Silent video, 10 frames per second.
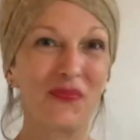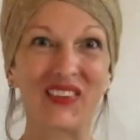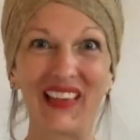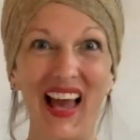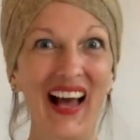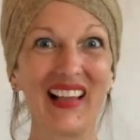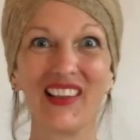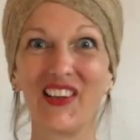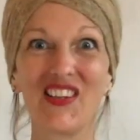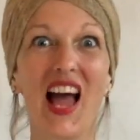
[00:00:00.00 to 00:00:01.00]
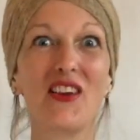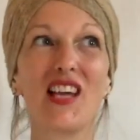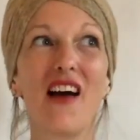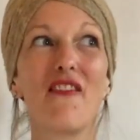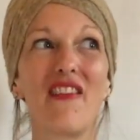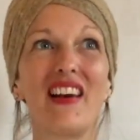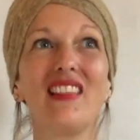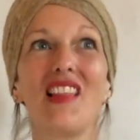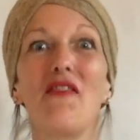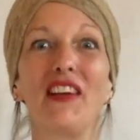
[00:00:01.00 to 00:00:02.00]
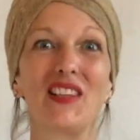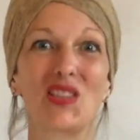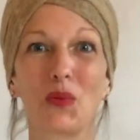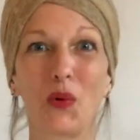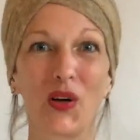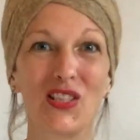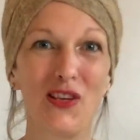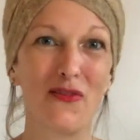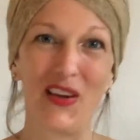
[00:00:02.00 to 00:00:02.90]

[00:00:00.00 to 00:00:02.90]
learn how to have a very loving and supportive